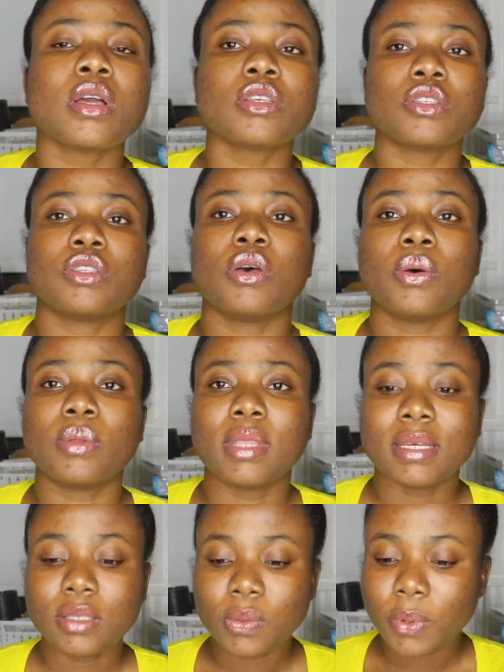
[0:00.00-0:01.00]
So
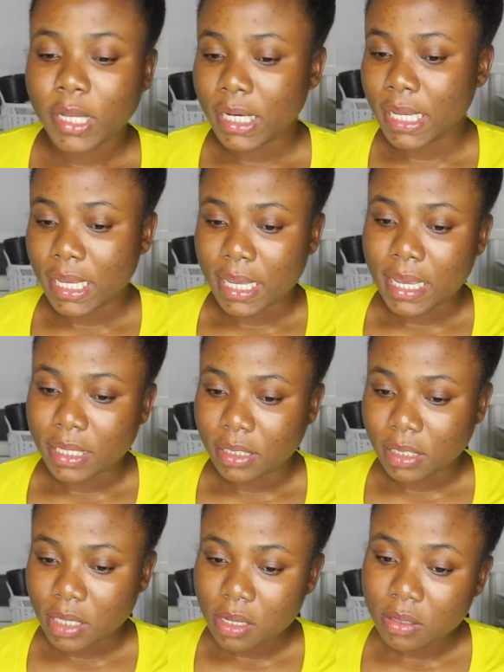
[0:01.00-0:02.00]
that's what it
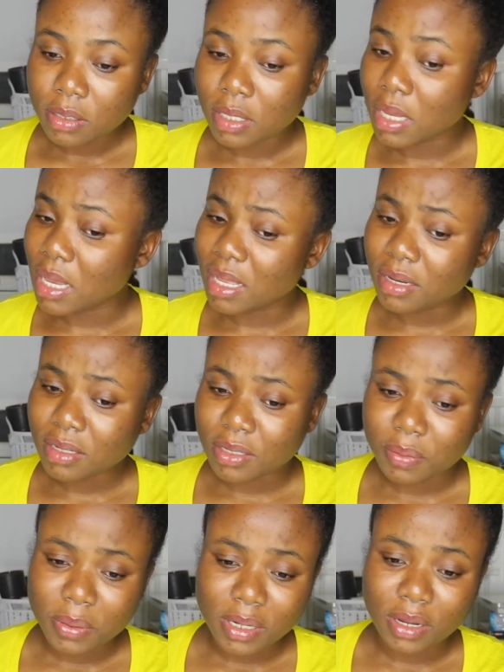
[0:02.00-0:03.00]
entails. It
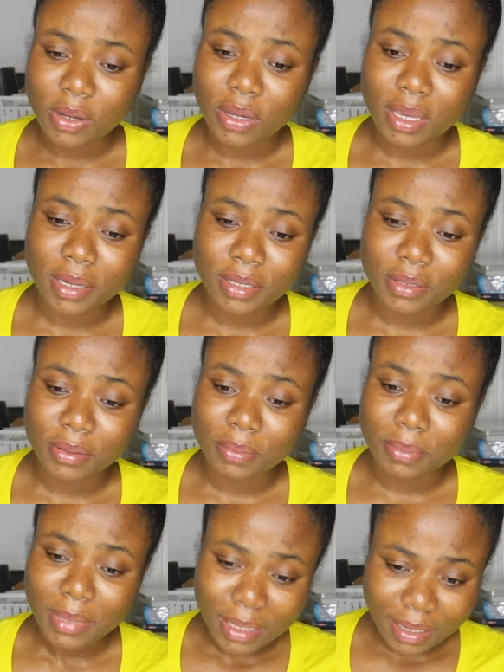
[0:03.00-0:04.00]
looks pretty okay to
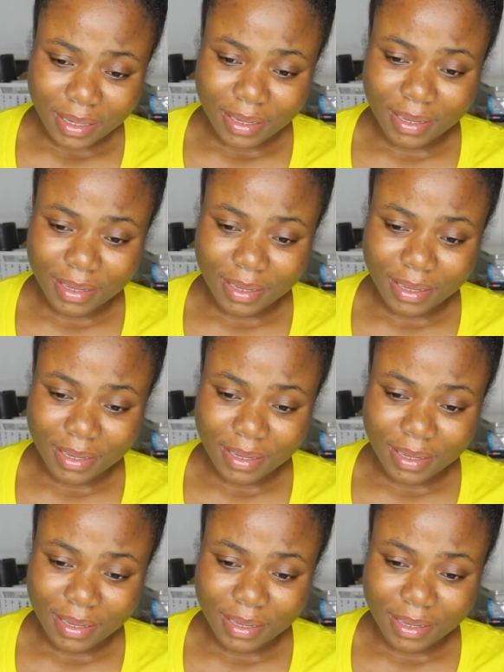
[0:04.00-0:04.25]
me.